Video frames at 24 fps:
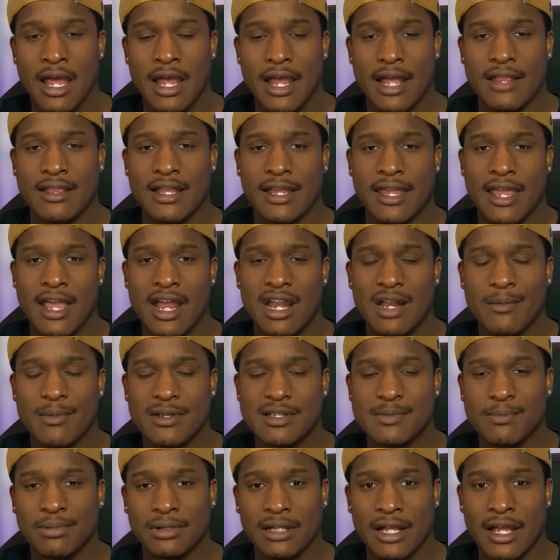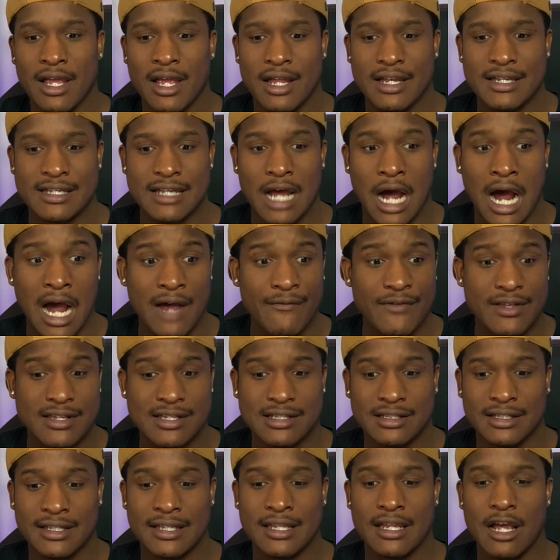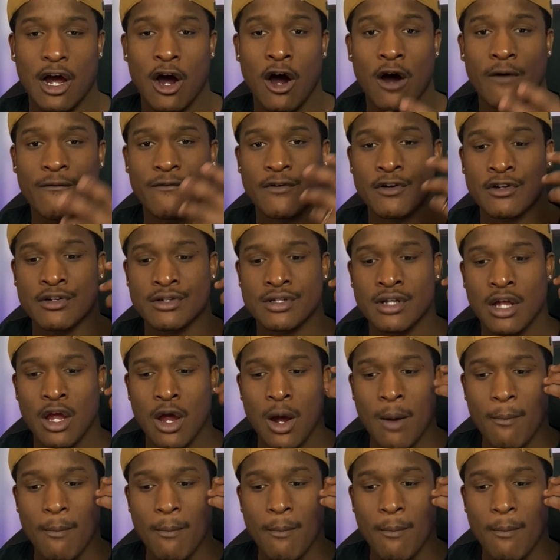And the cannabis plant obviously offers